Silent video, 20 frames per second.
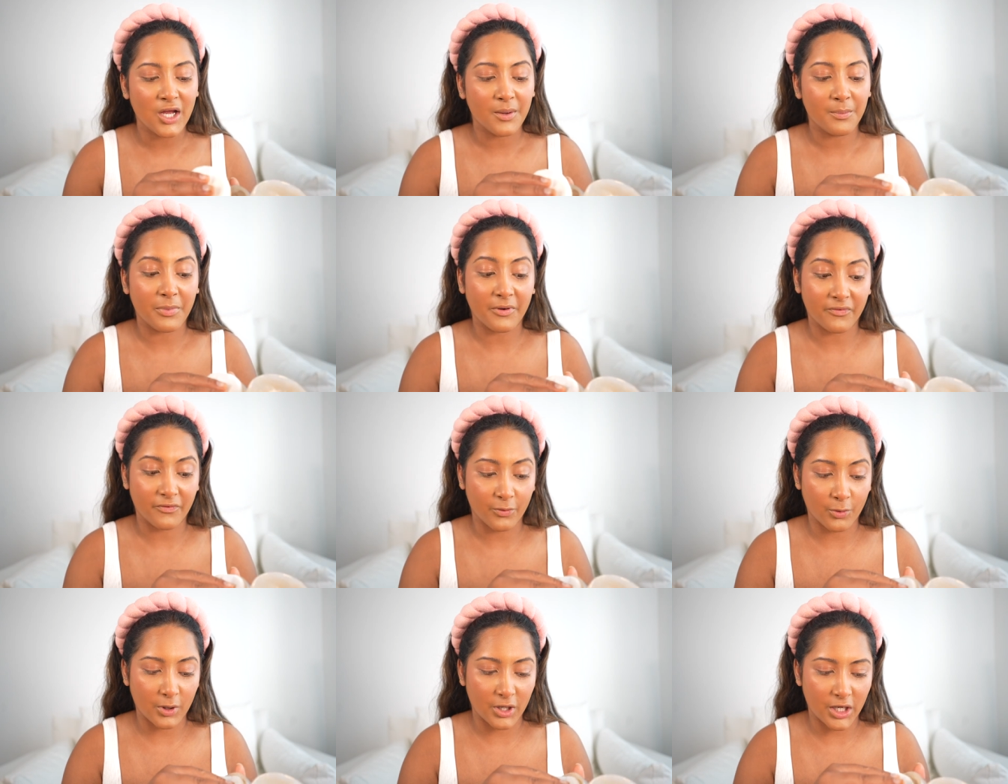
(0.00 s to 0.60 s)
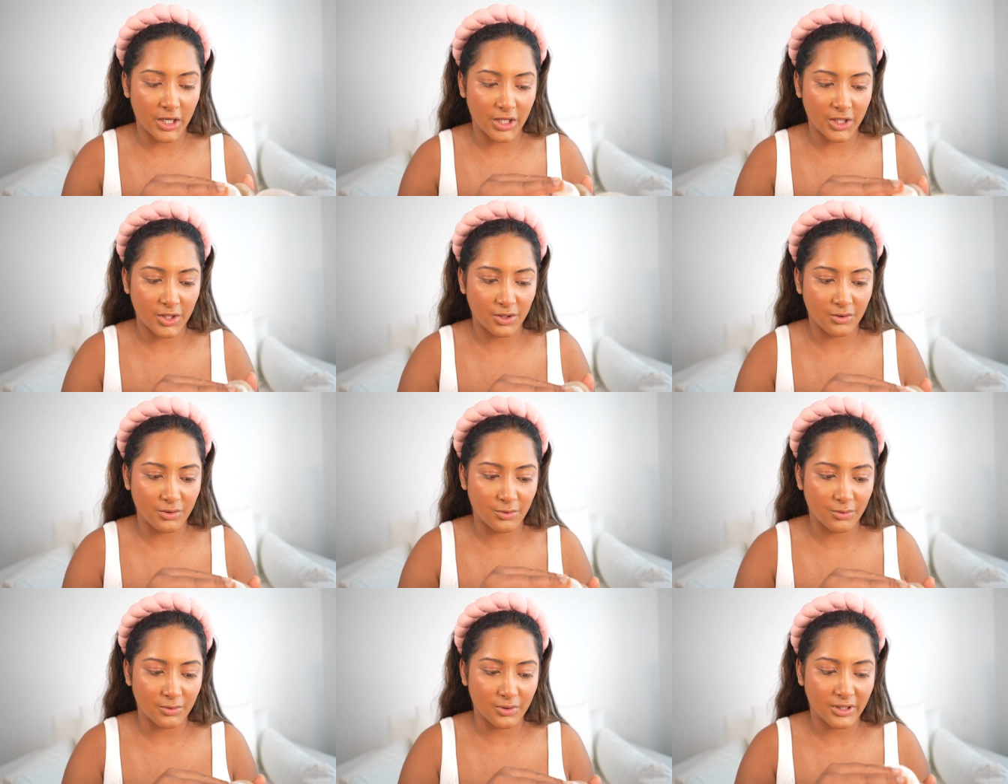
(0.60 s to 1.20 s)
before
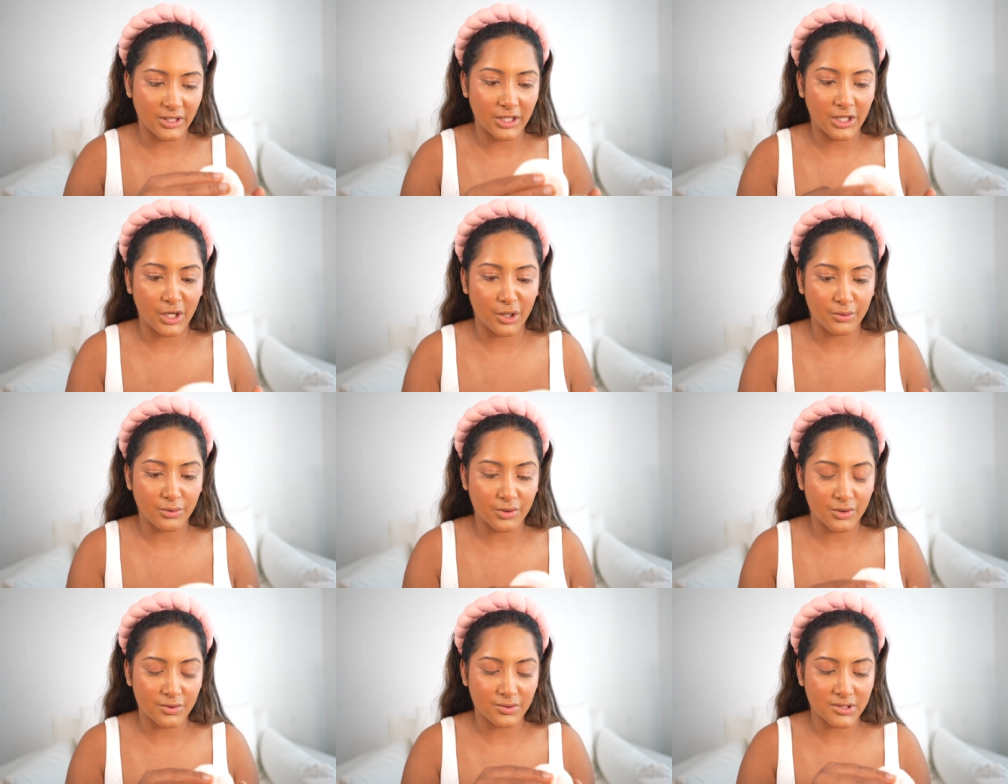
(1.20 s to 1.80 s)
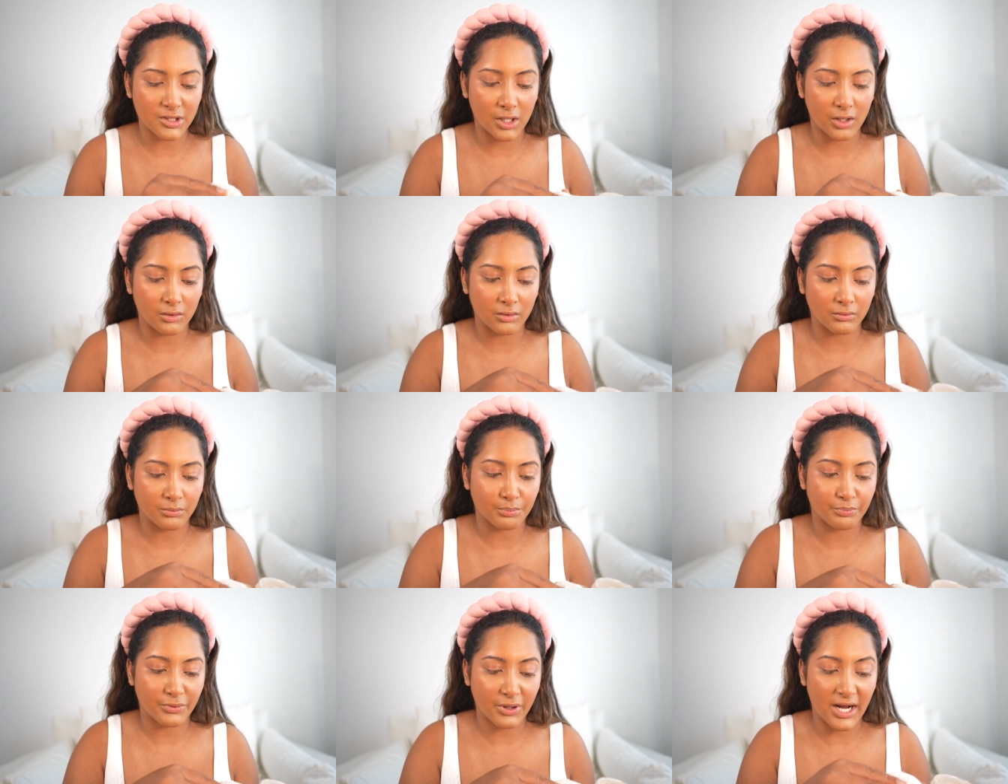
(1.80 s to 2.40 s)
you, you know, use a
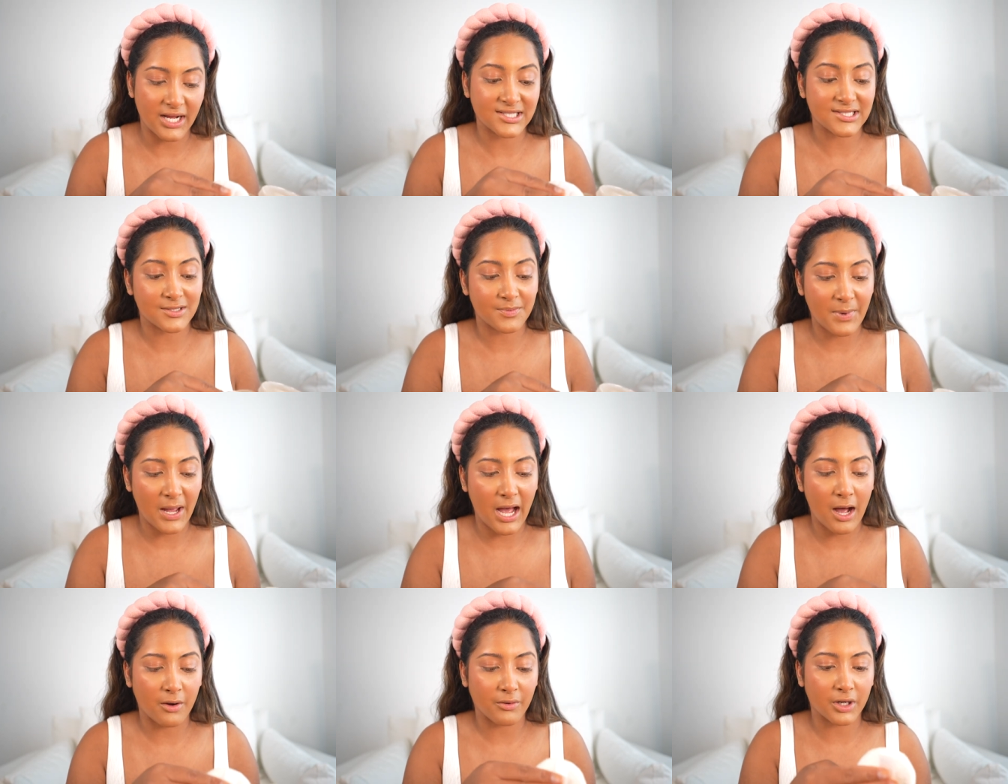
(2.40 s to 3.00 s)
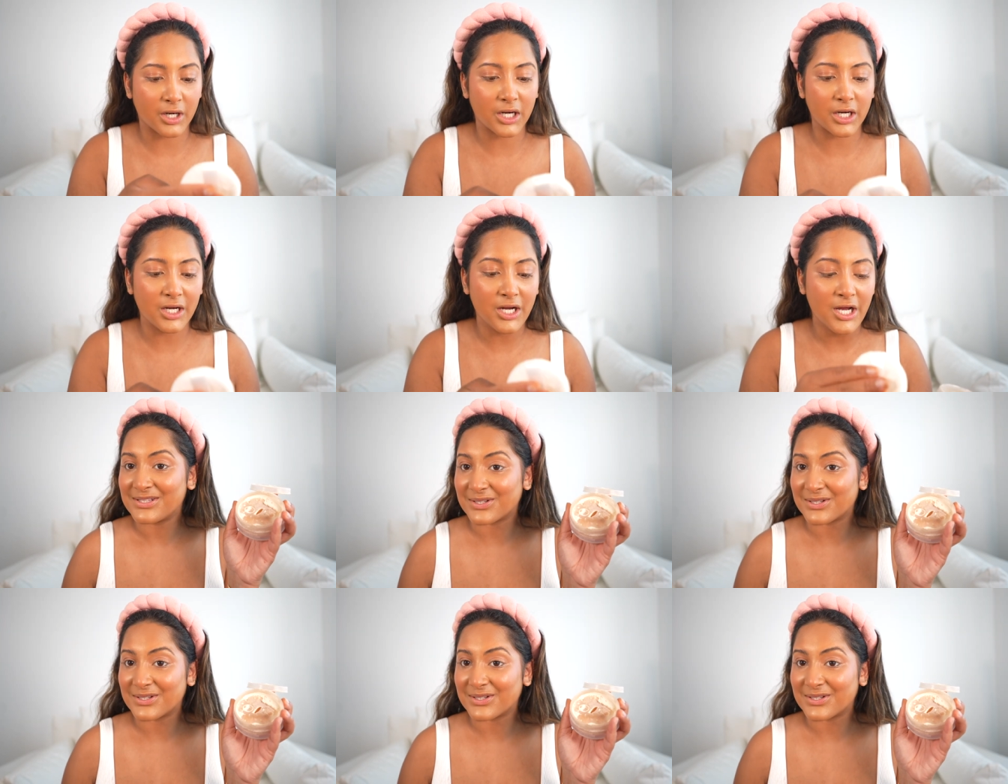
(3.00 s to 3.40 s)
pressed powder.